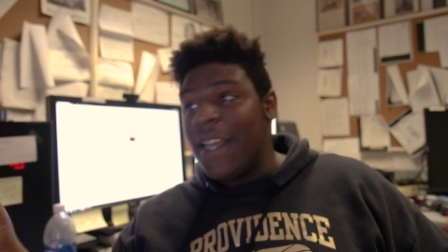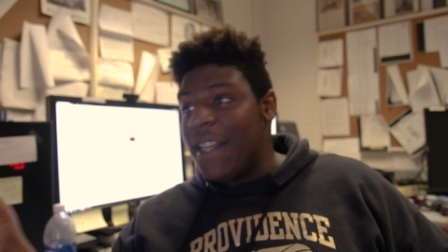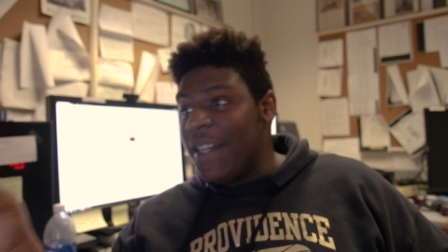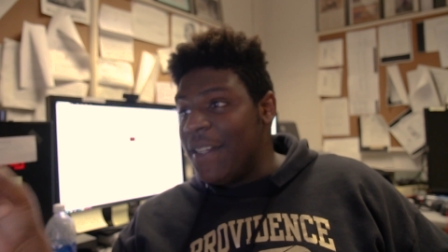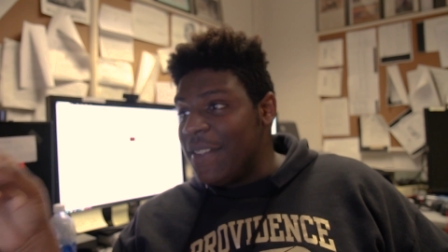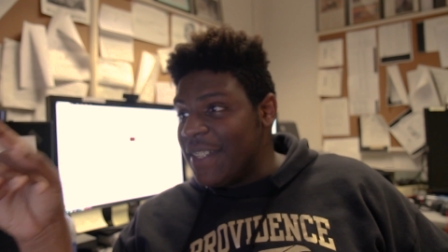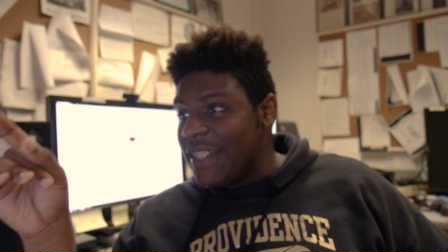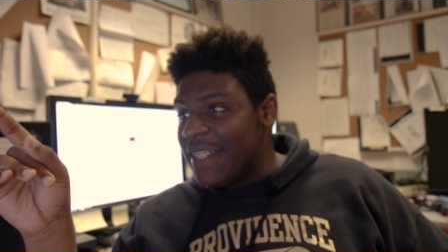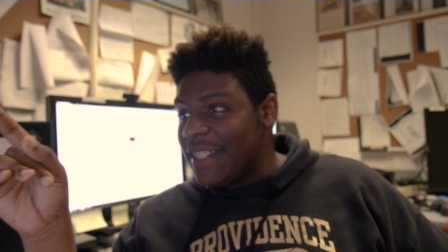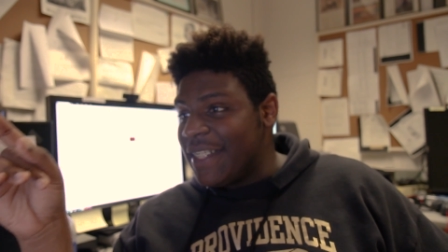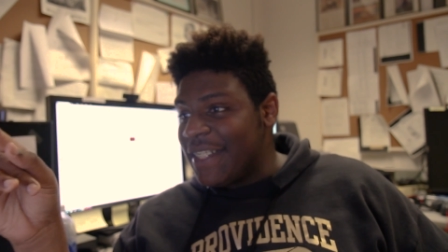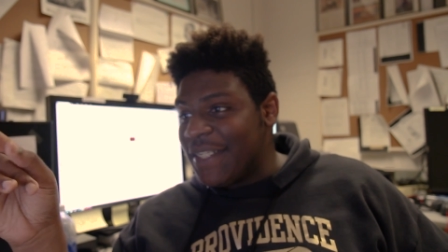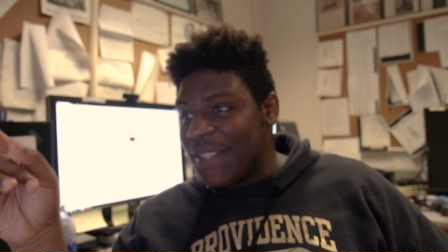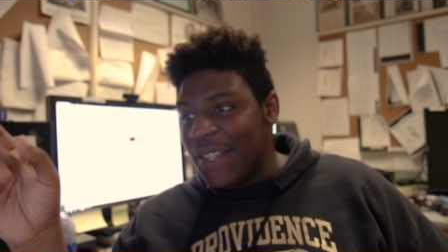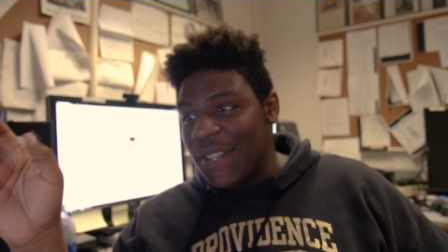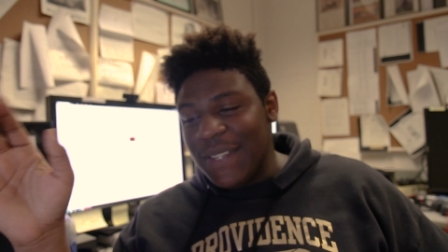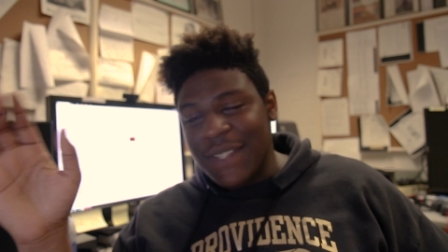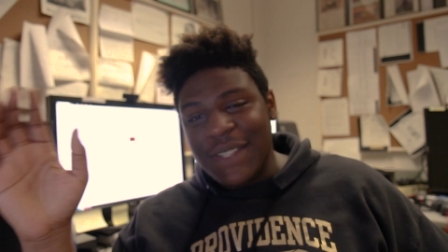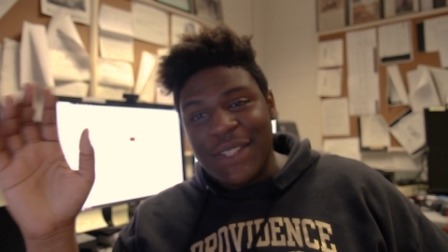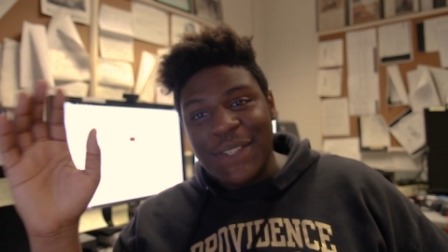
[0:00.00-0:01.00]
I know this
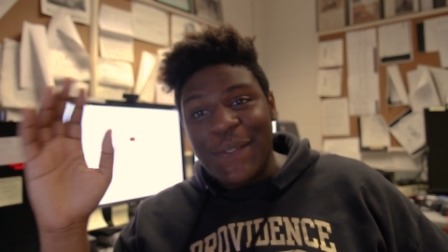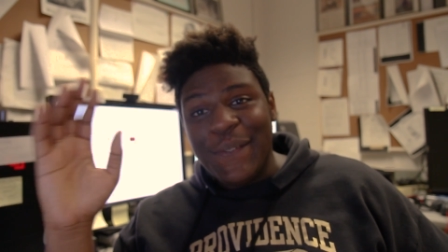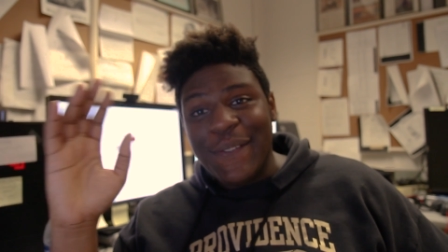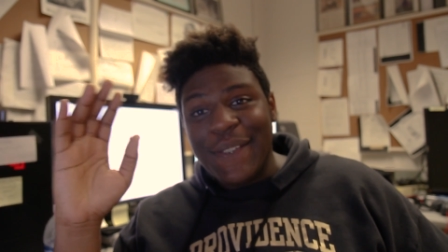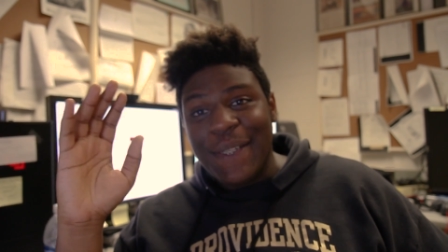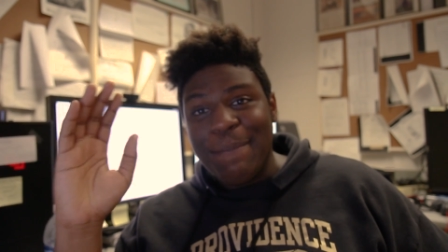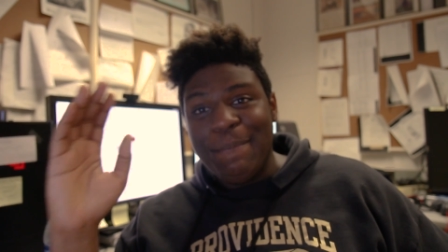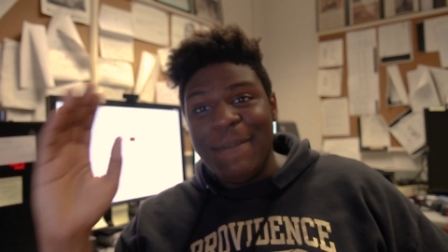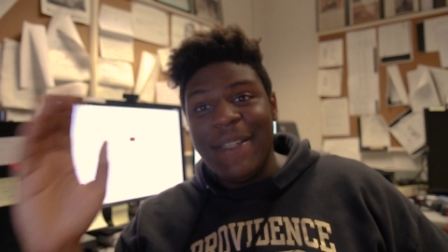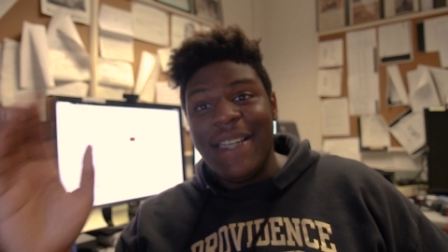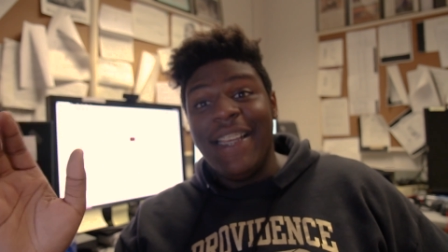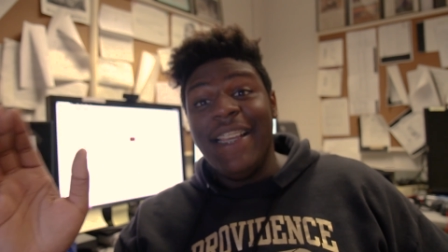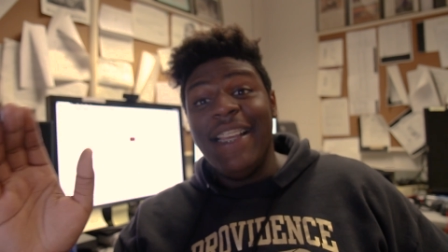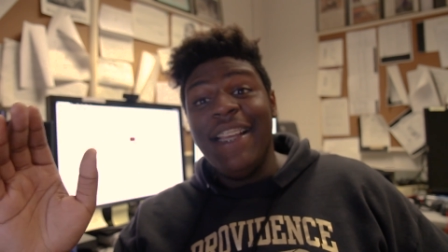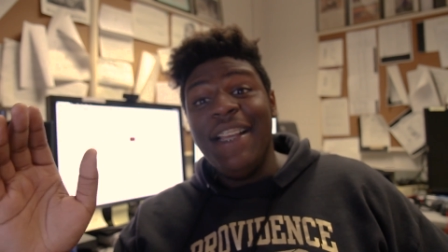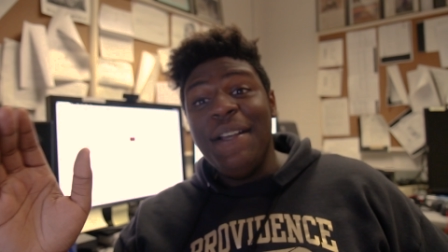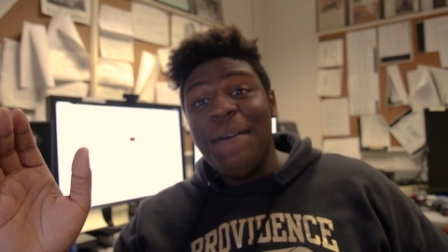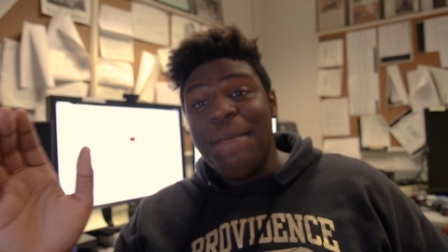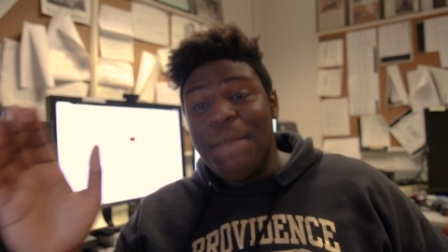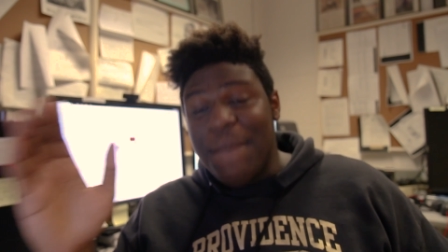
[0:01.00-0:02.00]
trailer is only a minute,
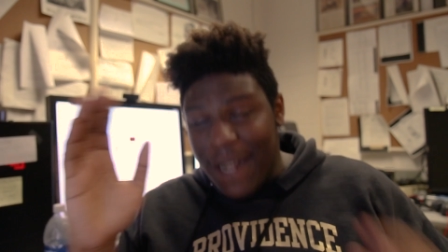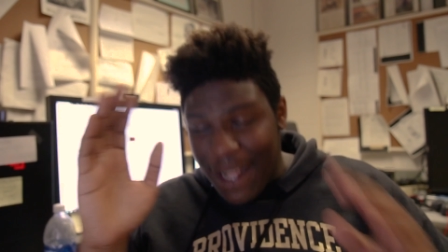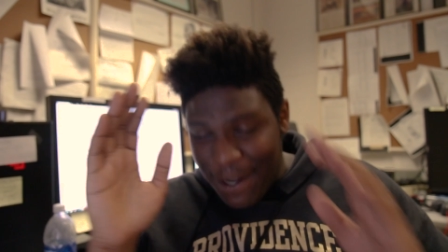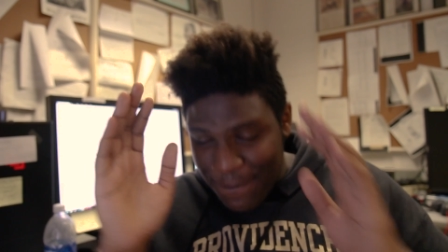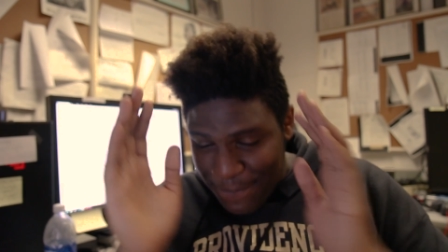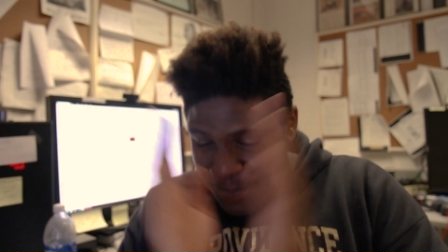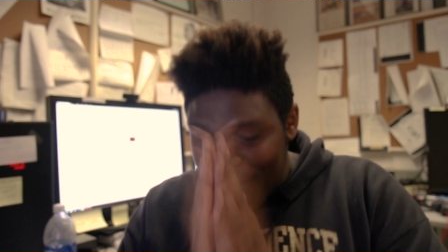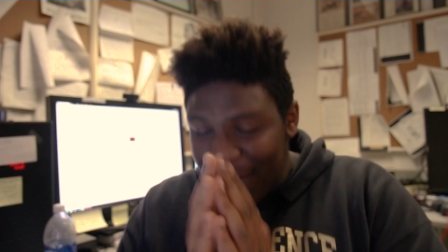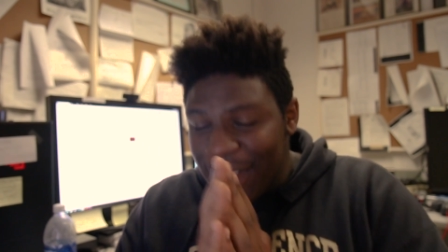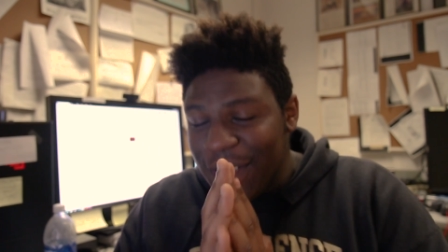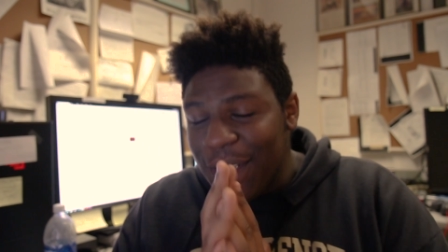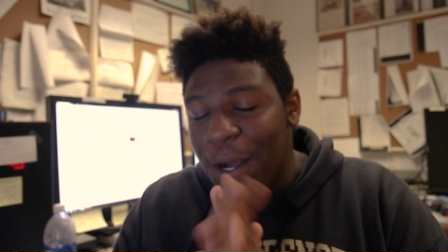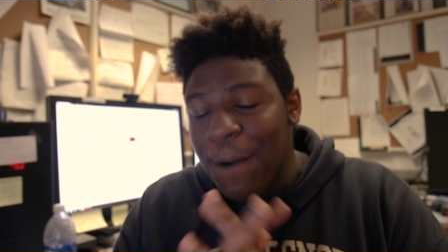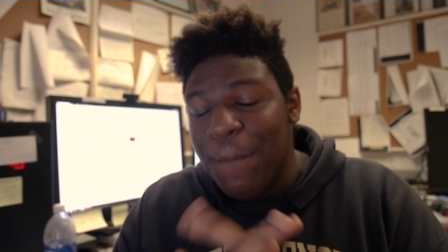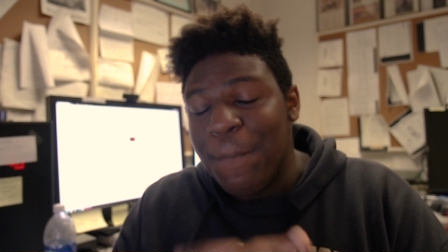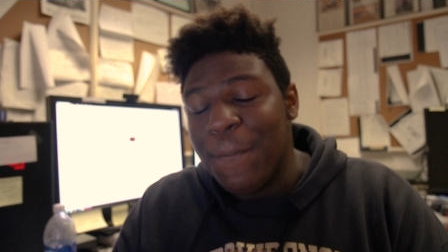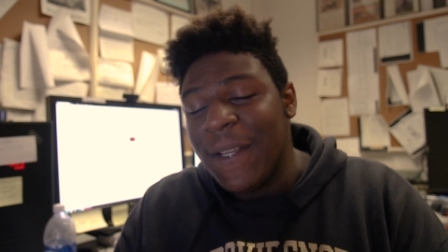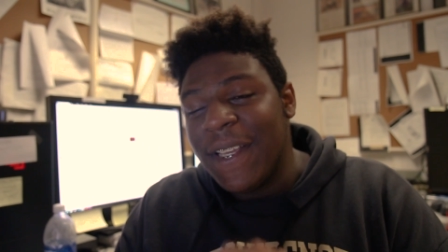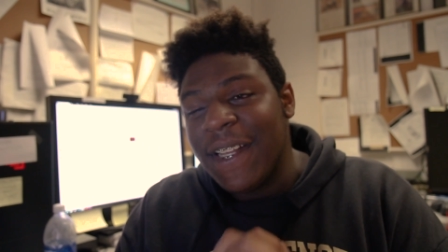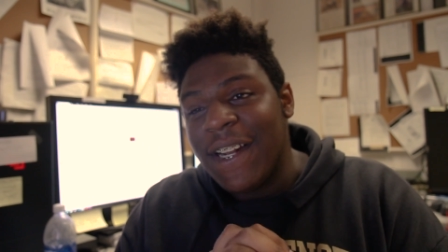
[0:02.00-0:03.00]
but I really
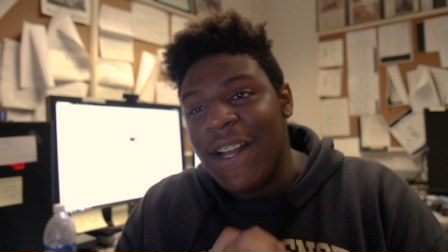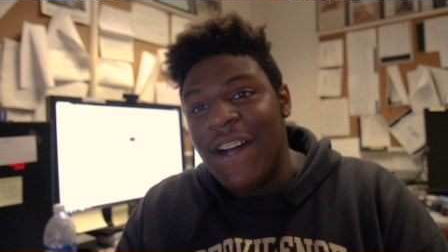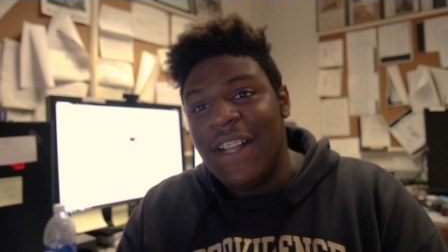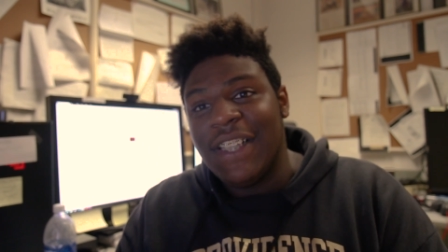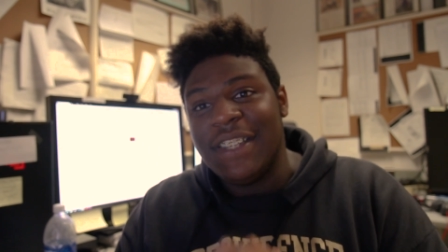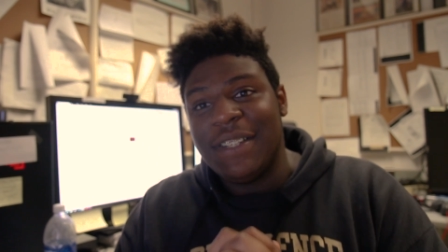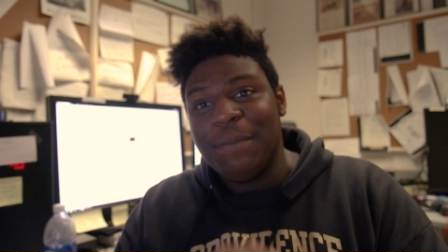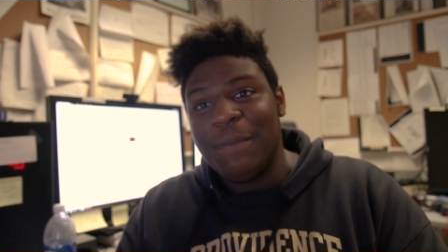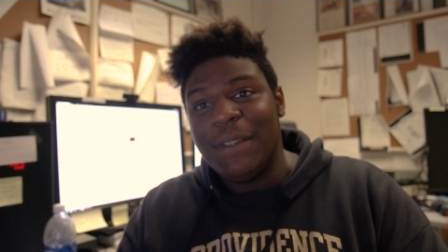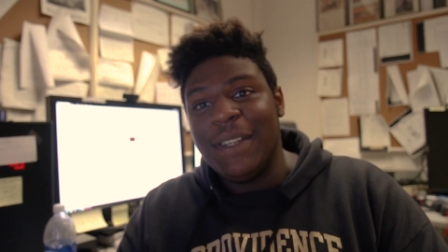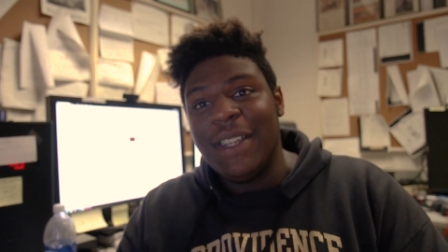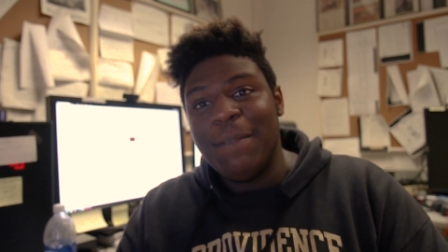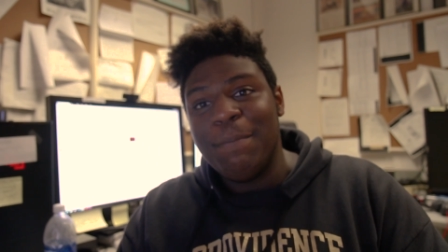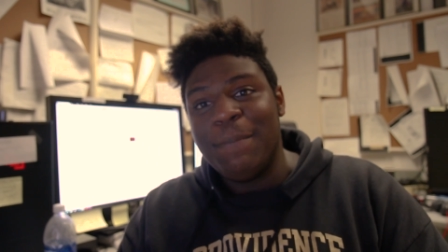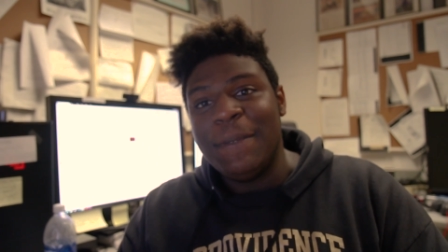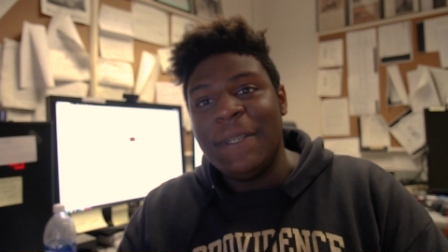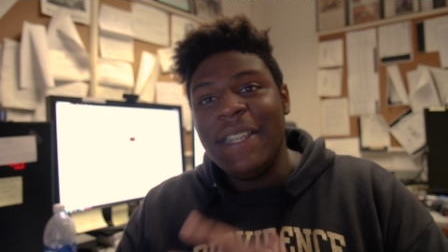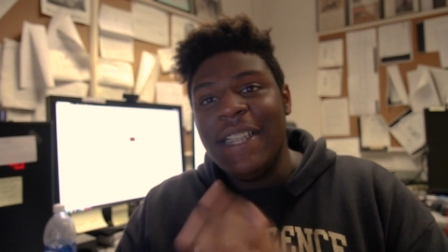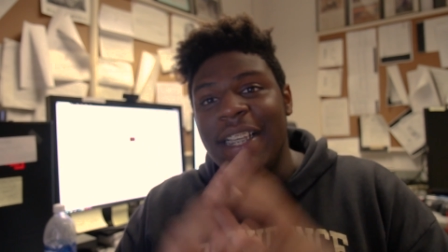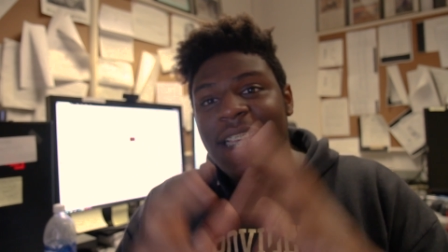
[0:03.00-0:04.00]
hope we get an awesome
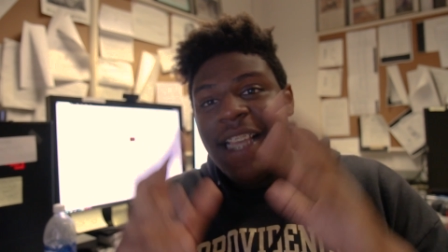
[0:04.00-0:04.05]
glimpse